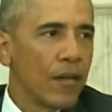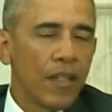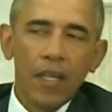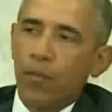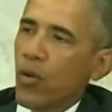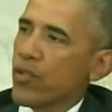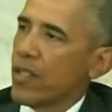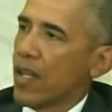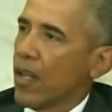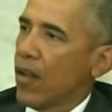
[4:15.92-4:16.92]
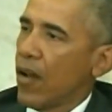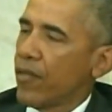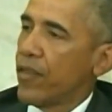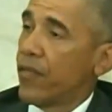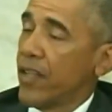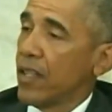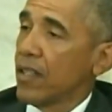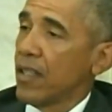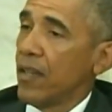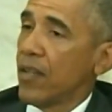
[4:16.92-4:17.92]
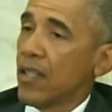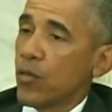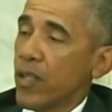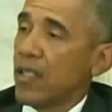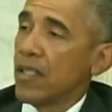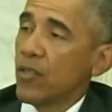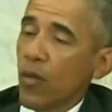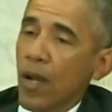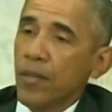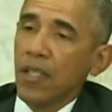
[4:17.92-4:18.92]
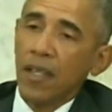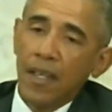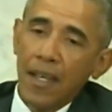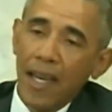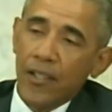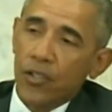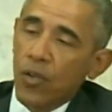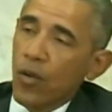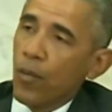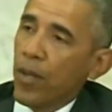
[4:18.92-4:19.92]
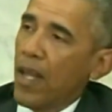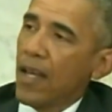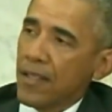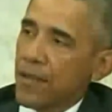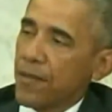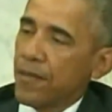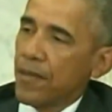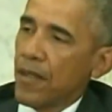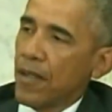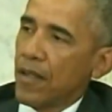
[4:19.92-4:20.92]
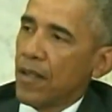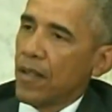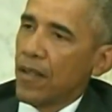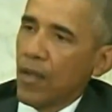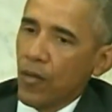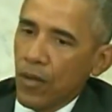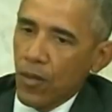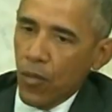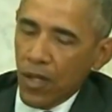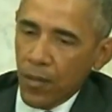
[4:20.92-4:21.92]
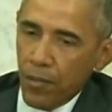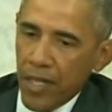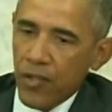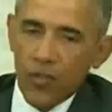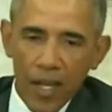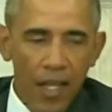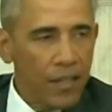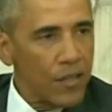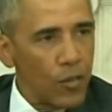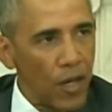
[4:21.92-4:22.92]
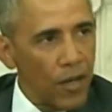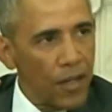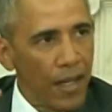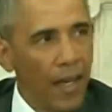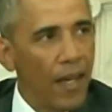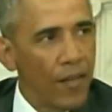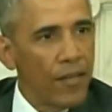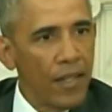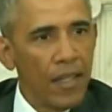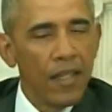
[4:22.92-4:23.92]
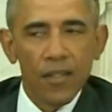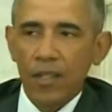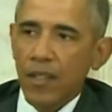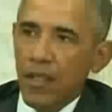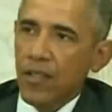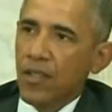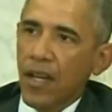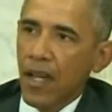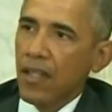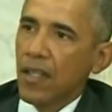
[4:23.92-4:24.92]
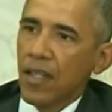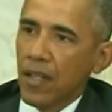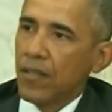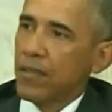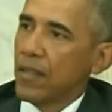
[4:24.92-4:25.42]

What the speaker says: key personnel off the field, even as we disrupt external plots, that one of the biggest challenges we are going to have is this kind of